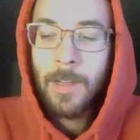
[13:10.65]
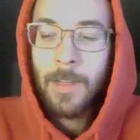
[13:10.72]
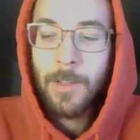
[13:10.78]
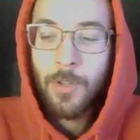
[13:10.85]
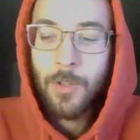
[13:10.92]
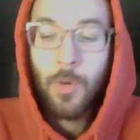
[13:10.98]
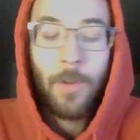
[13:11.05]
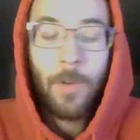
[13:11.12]

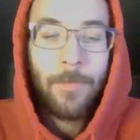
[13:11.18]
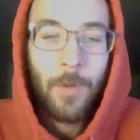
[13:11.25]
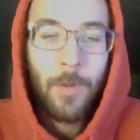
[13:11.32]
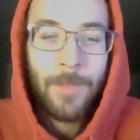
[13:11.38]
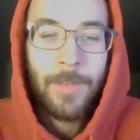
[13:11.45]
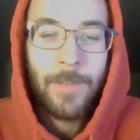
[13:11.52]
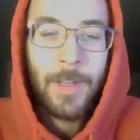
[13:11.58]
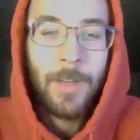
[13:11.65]
short form
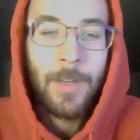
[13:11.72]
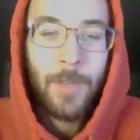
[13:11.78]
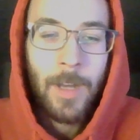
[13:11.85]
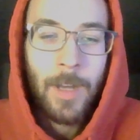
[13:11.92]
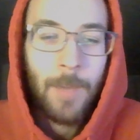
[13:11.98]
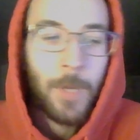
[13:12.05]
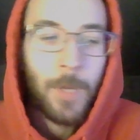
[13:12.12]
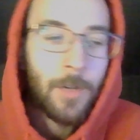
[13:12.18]
video that
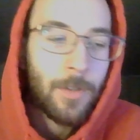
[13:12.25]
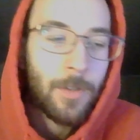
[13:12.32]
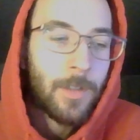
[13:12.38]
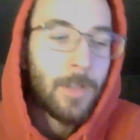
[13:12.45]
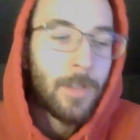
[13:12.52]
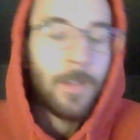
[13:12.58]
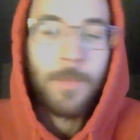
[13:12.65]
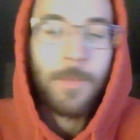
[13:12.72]
I
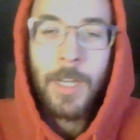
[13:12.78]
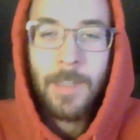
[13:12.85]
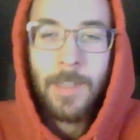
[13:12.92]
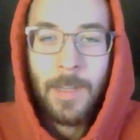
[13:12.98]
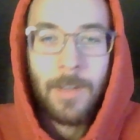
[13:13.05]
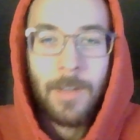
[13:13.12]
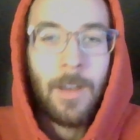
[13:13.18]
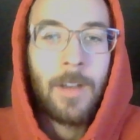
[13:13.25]
posted to my
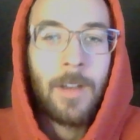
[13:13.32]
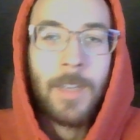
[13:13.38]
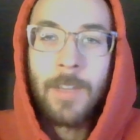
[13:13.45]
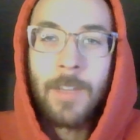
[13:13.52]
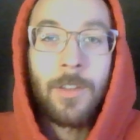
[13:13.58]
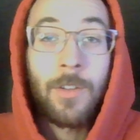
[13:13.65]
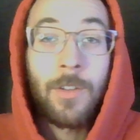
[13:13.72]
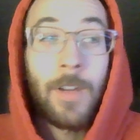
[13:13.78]
TikTok,
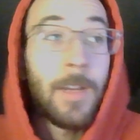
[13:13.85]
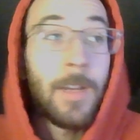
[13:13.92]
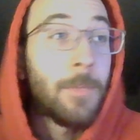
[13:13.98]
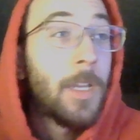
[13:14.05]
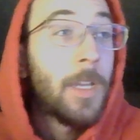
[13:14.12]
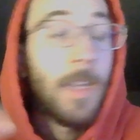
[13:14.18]
Instagram,